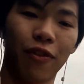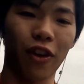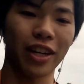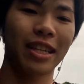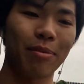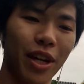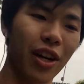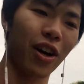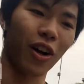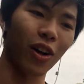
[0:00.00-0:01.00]
for a
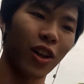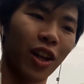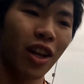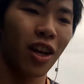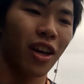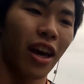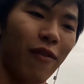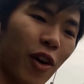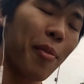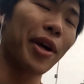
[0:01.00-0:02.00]
subject called
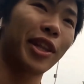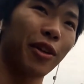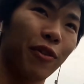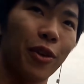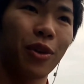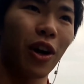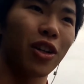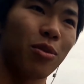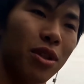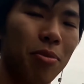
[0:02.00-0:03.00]
environmental field course.